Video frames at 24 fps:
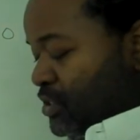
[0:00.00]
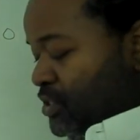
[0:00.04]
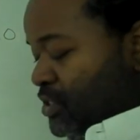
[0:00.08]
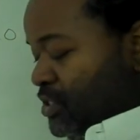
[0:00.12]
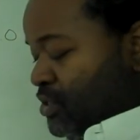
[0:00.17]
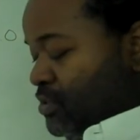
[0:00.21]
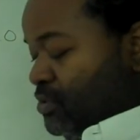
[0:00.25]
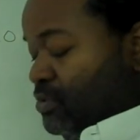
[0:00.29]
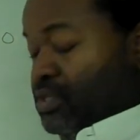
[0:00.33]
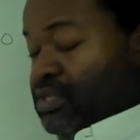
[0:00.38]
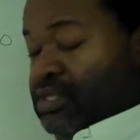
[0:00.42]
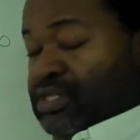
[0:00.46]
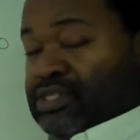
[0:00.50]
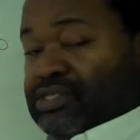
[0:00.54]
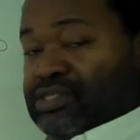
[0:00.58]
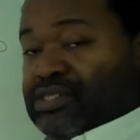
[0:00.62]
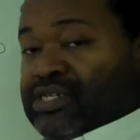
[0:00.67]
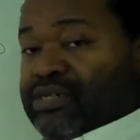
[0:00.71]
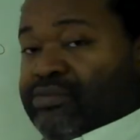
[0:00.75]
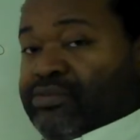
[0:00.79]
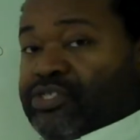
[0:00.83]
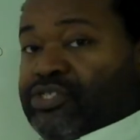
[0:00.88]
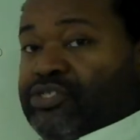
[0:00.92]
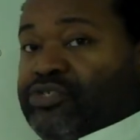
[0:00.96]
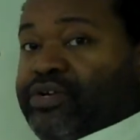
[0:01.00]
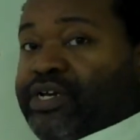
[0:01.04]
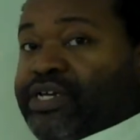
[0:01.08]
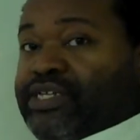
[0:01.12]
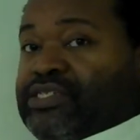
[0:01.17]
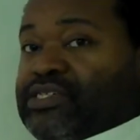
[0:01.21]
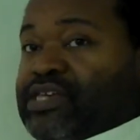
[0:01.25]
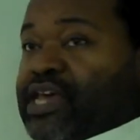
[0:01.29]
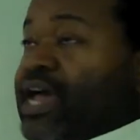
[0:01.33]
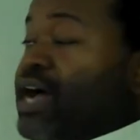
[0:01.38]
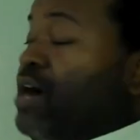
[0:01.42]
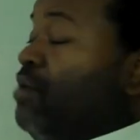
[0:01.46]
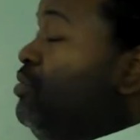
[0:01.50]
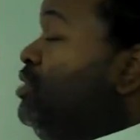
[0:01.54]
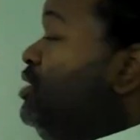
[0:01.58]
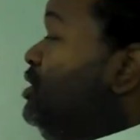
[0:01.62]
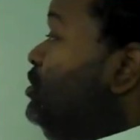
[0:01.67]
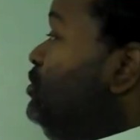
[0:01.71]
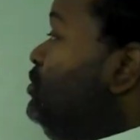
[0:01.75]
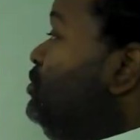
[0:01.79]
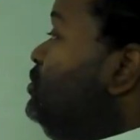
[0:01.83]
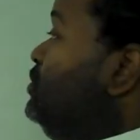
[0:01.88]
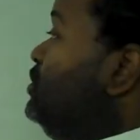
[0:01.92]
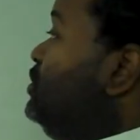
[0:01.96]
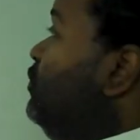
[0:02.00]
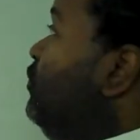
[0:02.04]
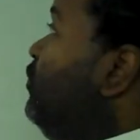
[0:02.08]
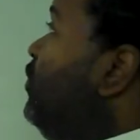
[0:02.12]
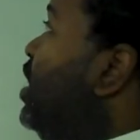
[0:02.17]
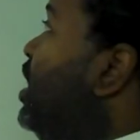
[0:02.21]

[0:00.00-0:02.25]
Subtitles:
So this demonstrates how we use the